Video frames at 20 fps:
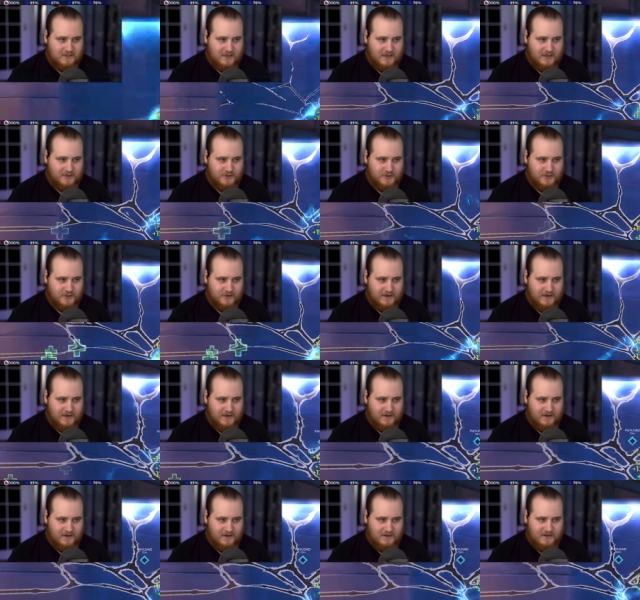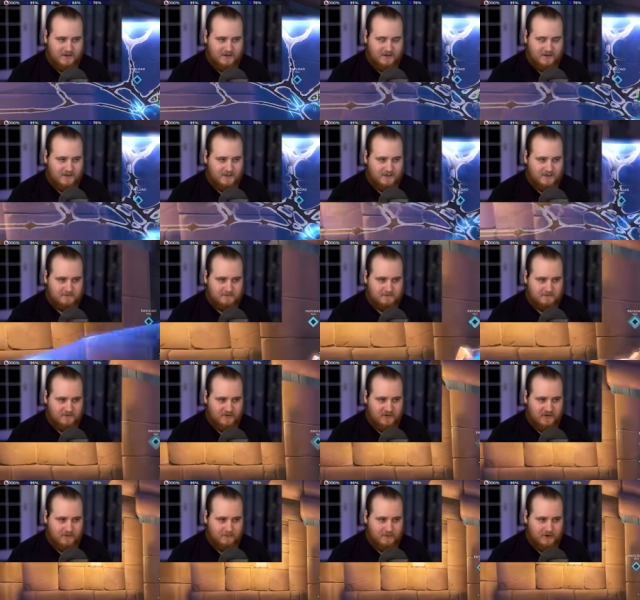we're getting shot here, it's
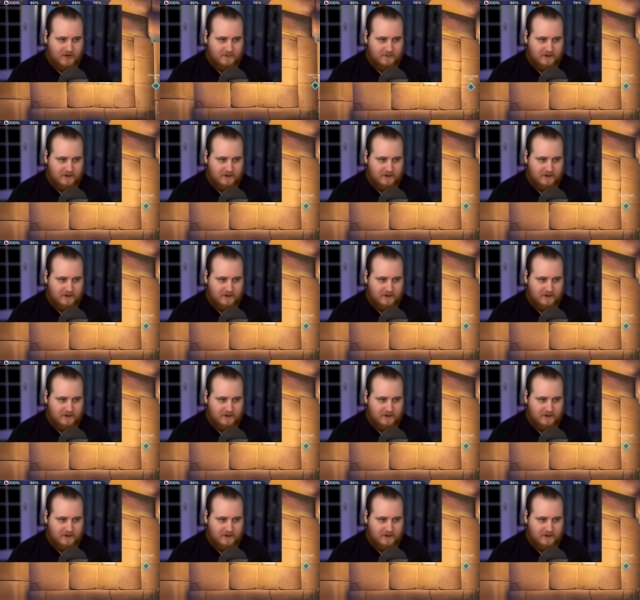feeling pretty